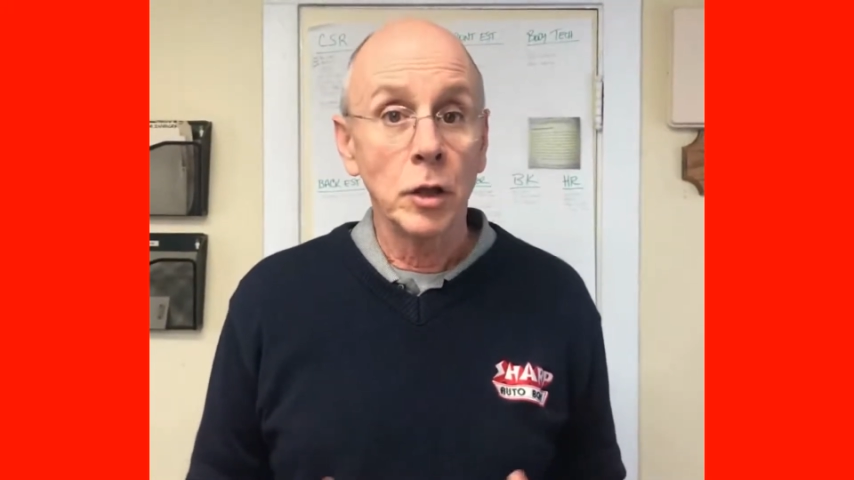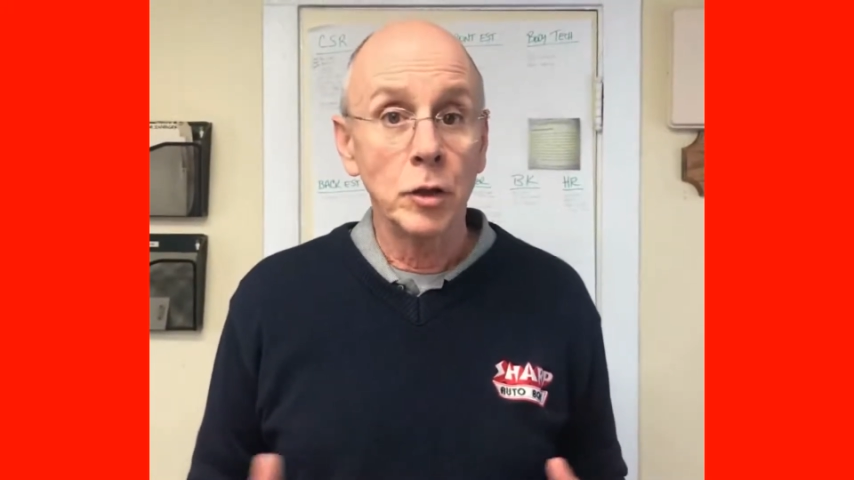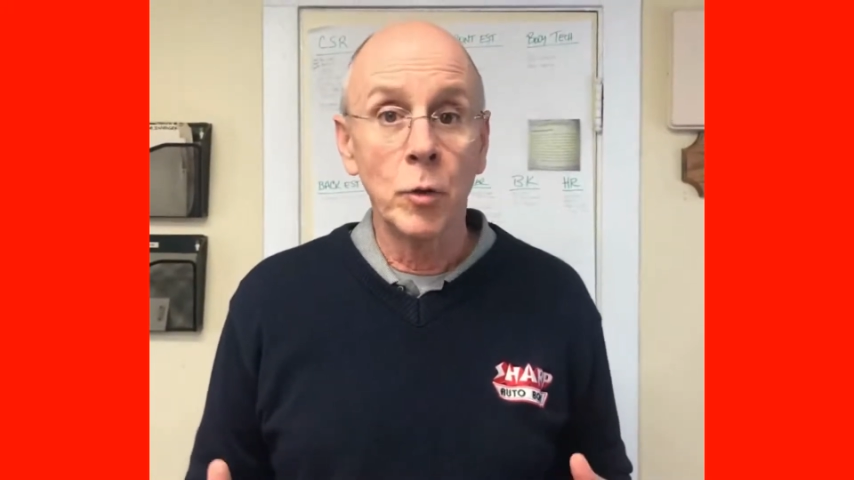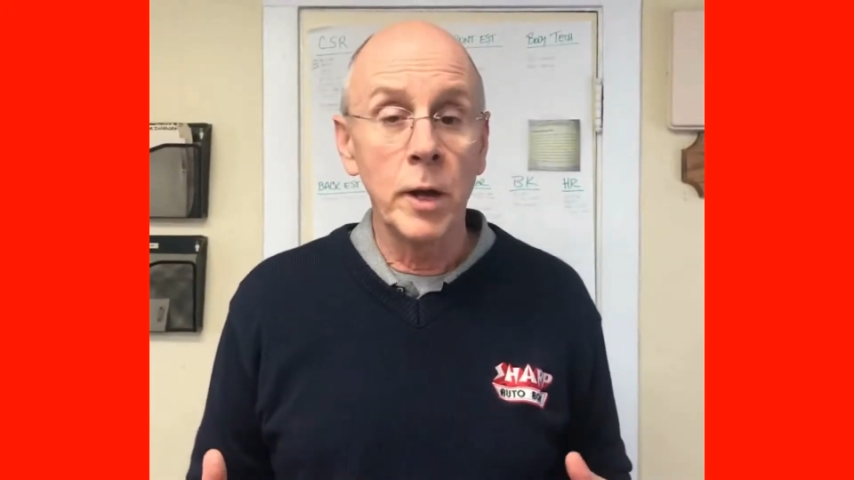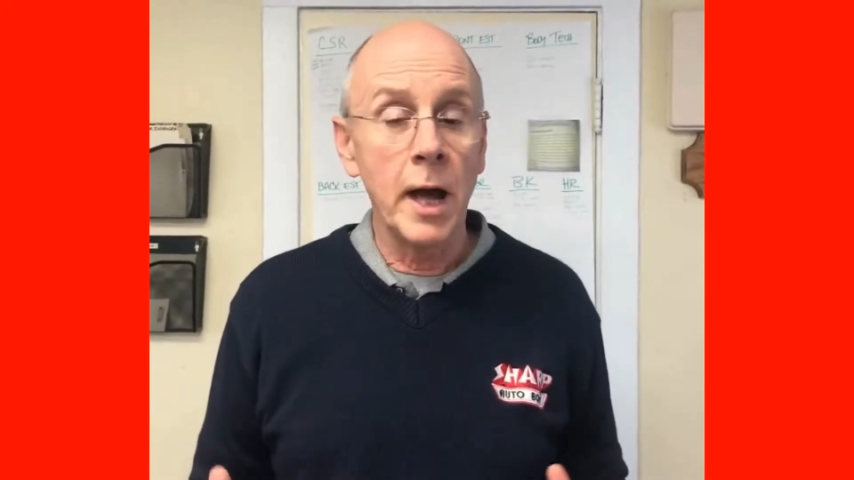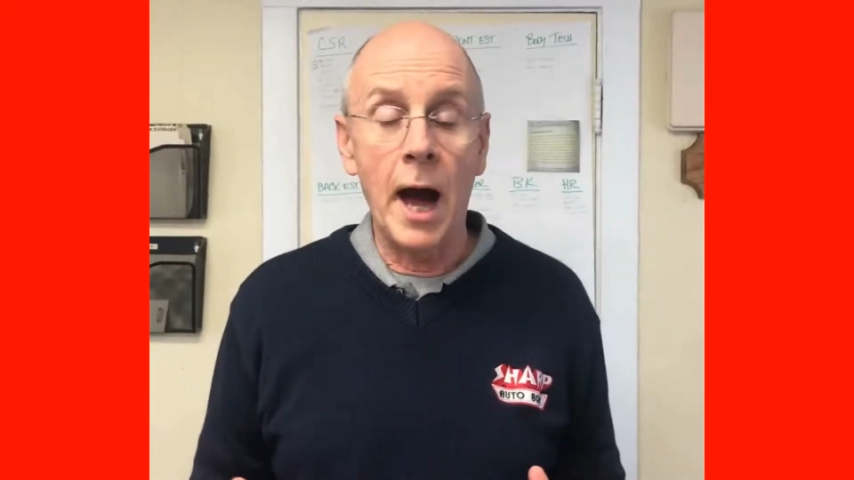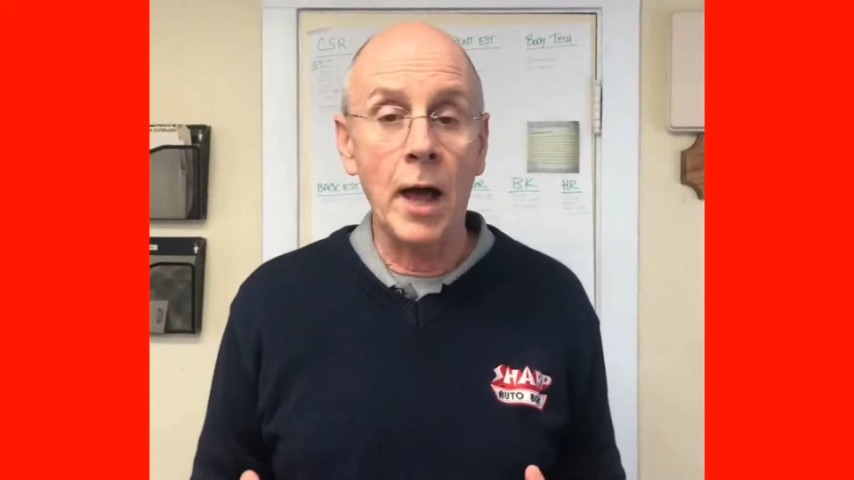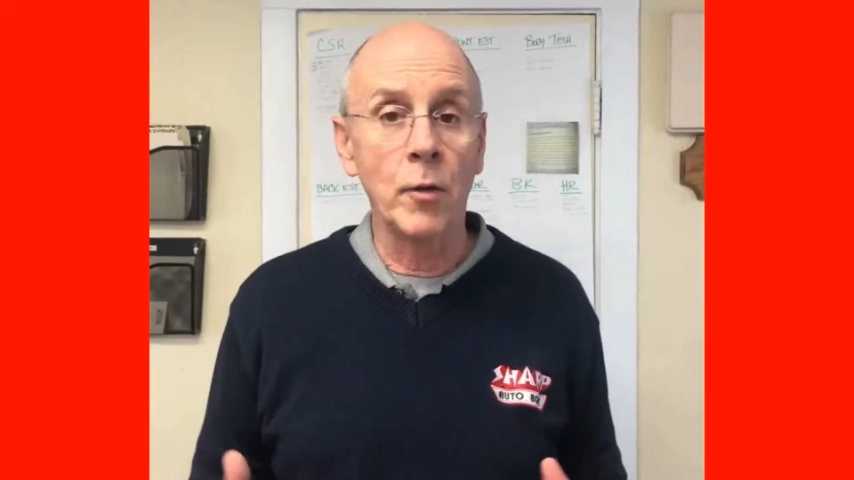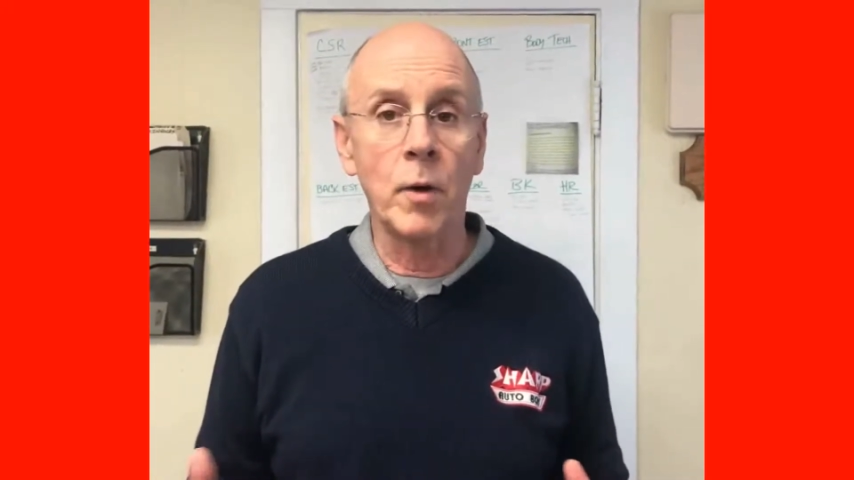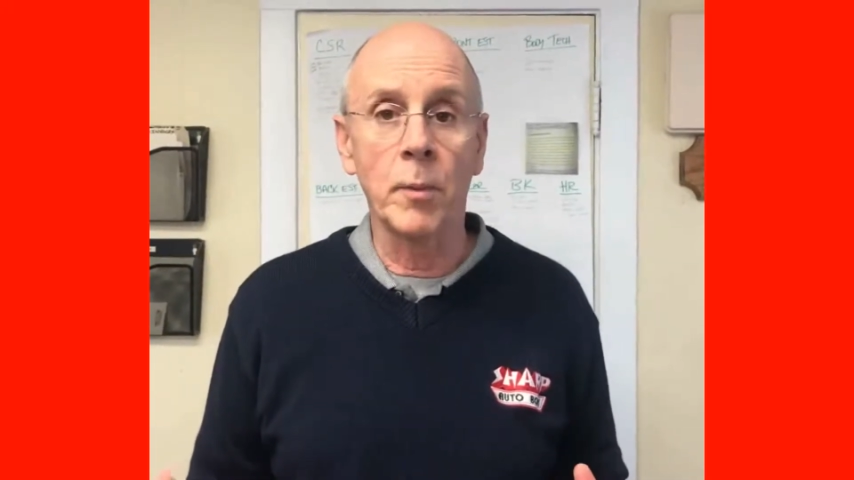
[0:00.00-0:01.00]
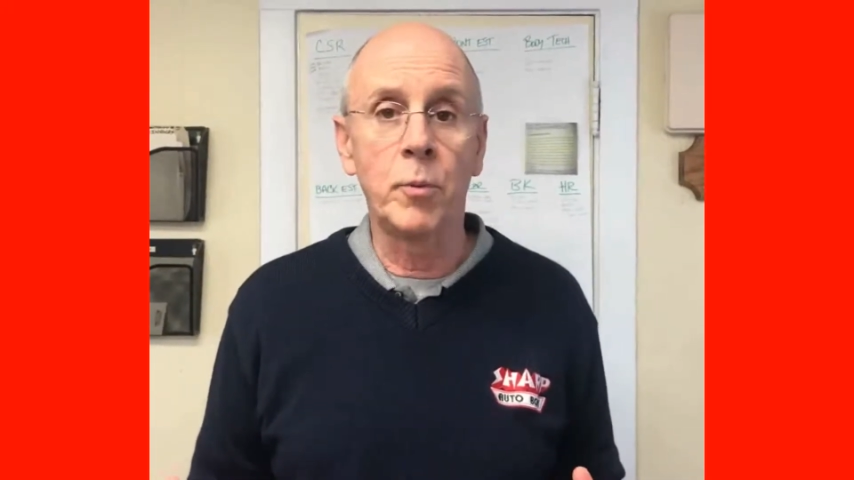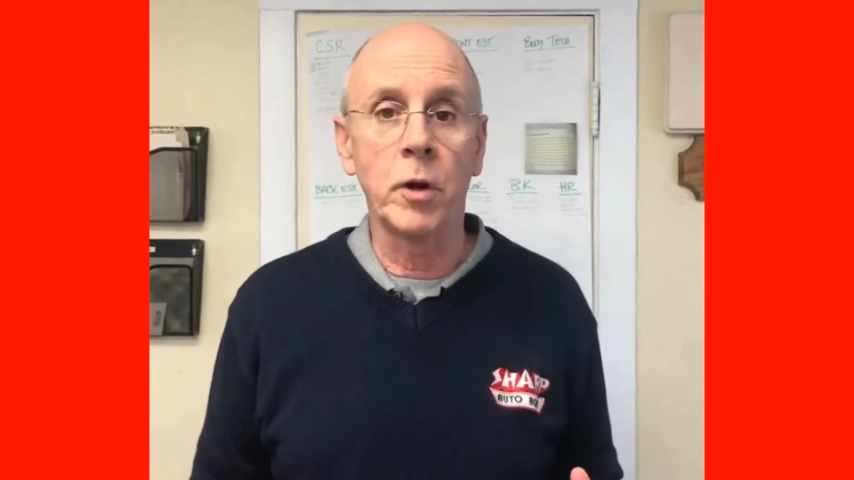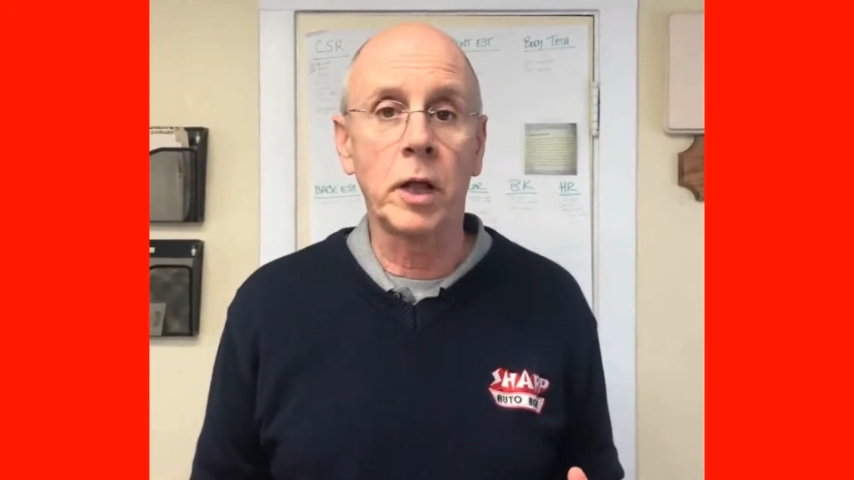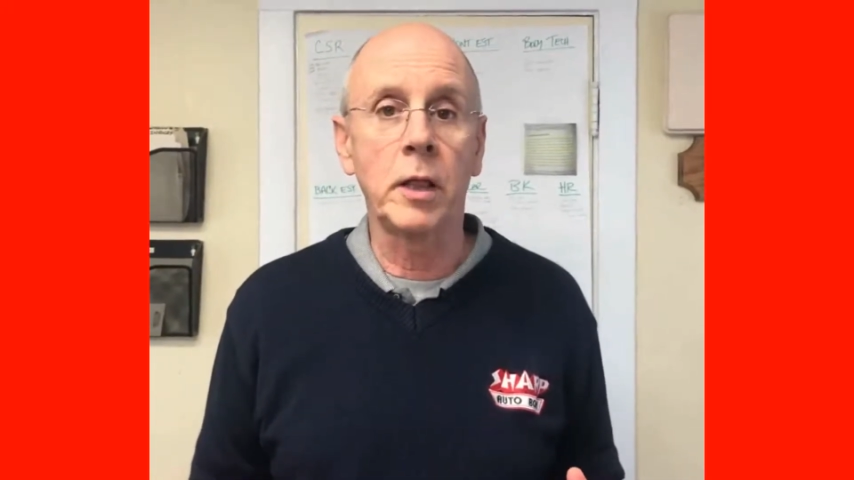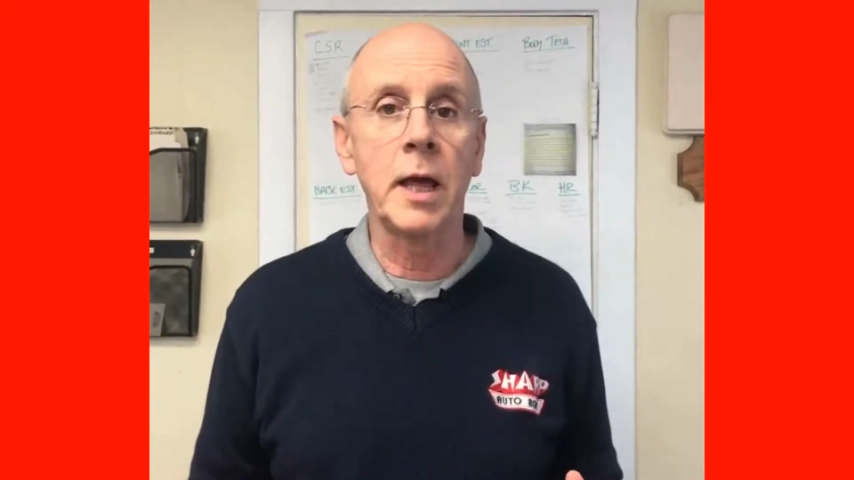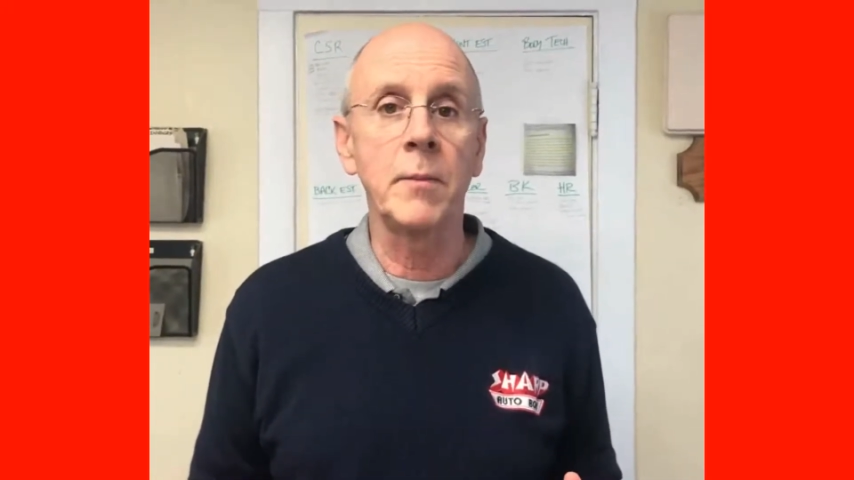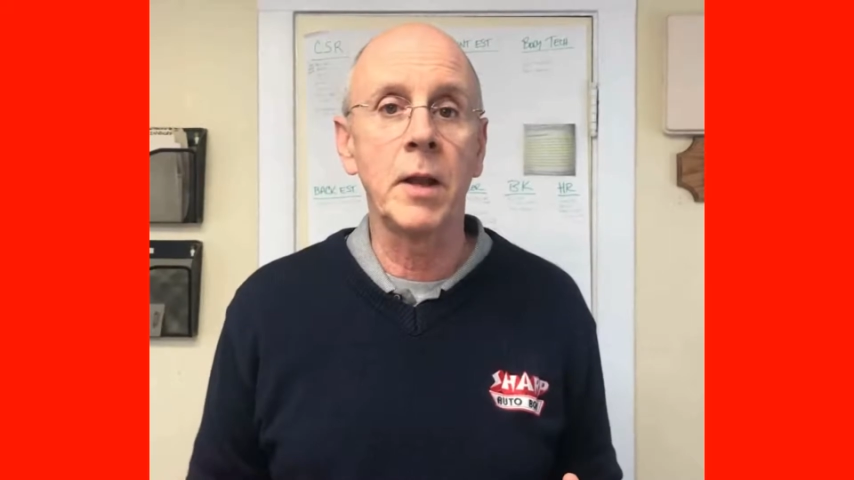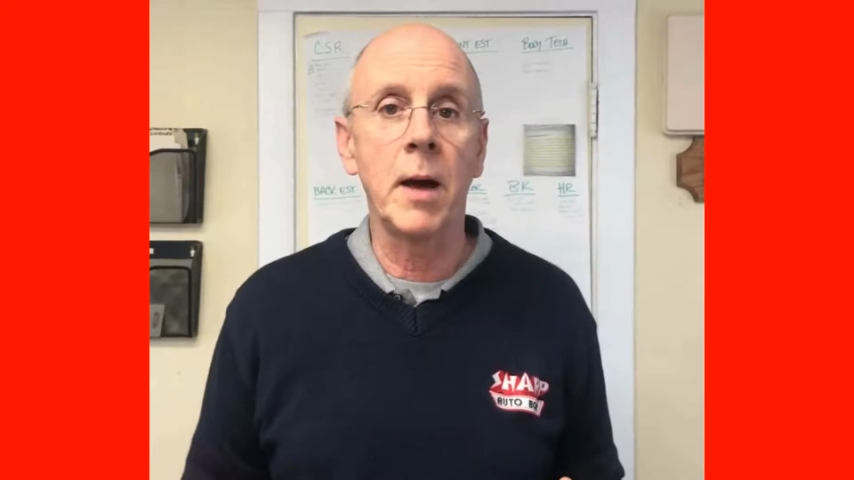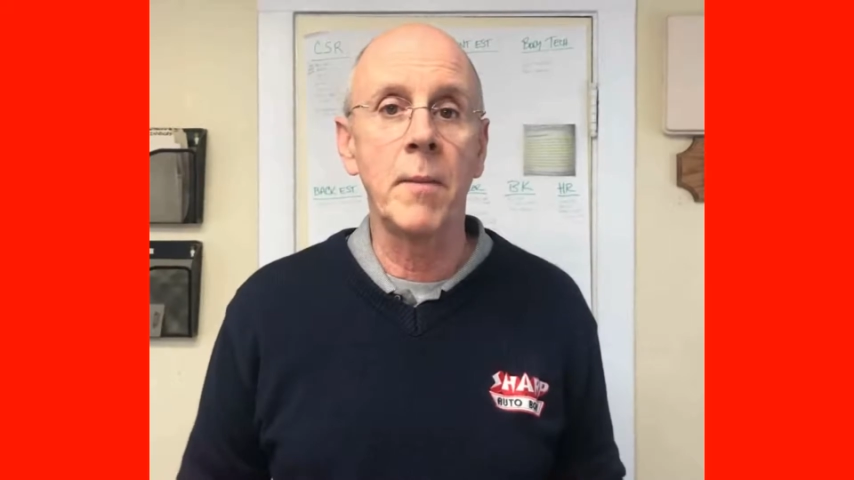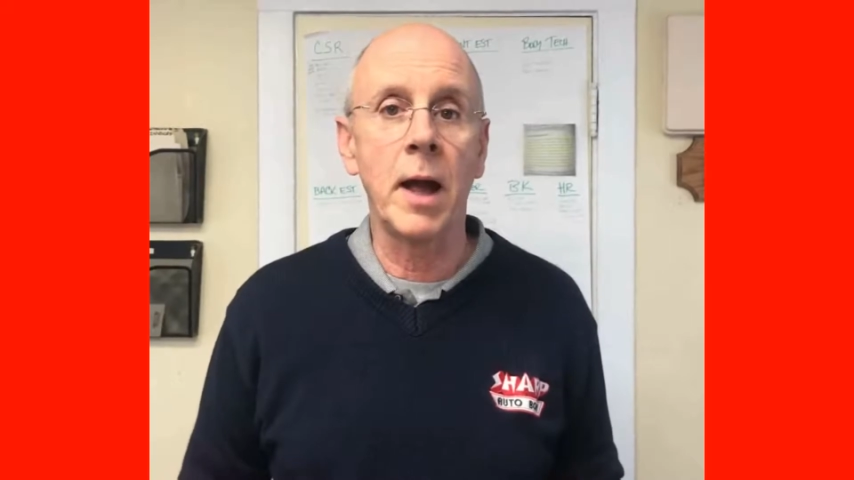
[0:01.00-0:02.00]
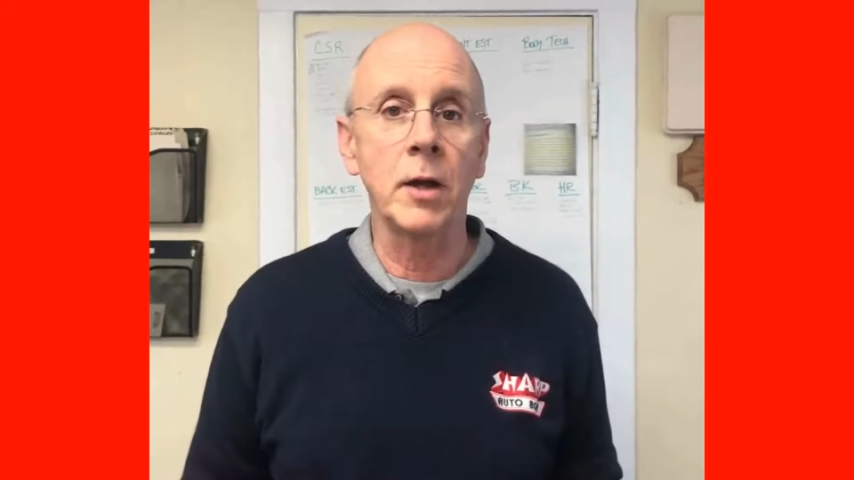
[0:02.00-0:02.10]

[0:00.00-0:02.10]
Louie, I don't want to put a claim in on my